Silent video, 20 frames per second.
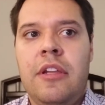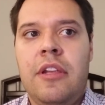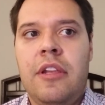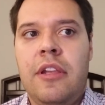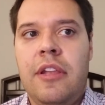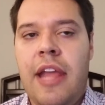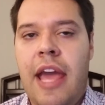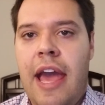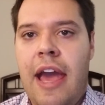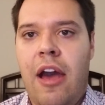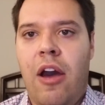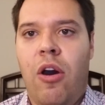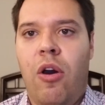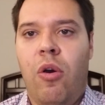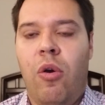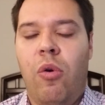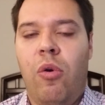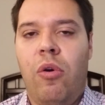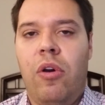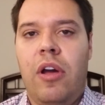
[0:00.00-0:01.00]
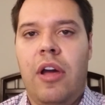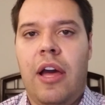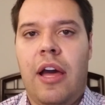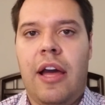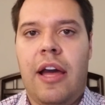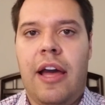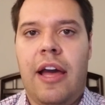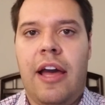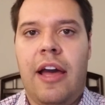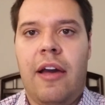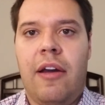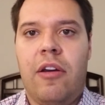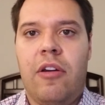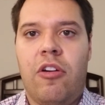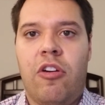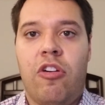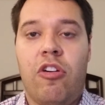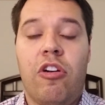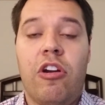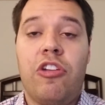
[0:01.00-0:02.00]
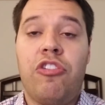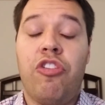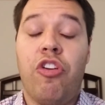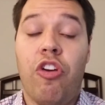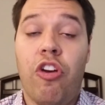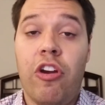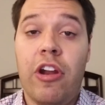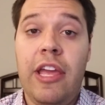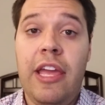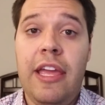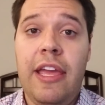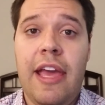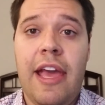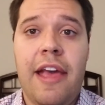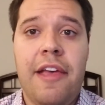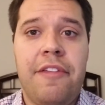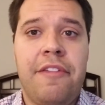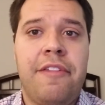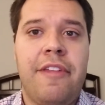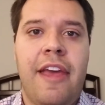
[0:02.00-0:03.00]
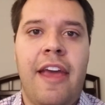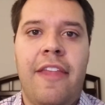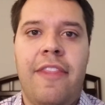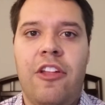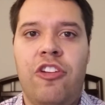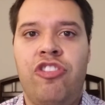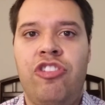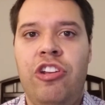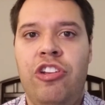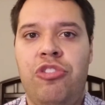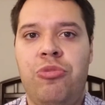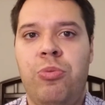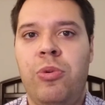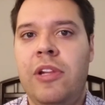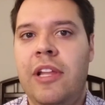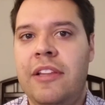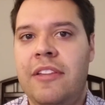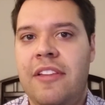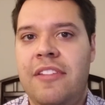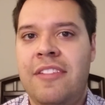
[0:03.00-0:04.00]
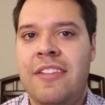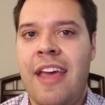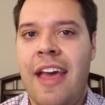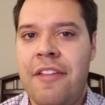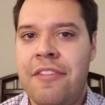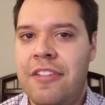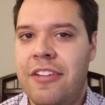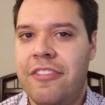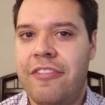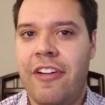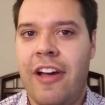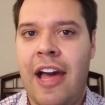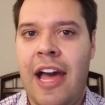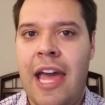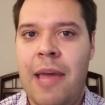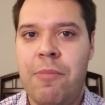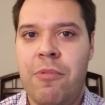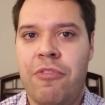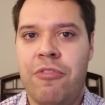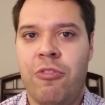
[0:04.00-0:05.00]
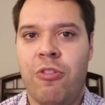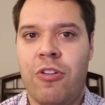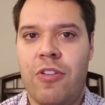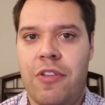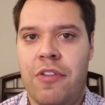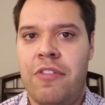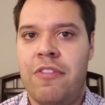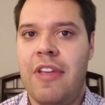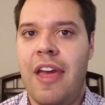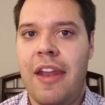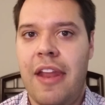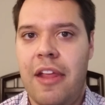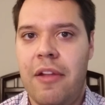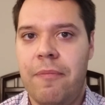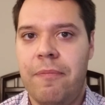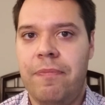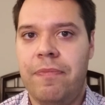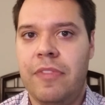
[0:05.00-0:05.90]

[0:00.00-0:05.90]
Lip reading: Now, her attorney has said that she's willing to testify before the Senate.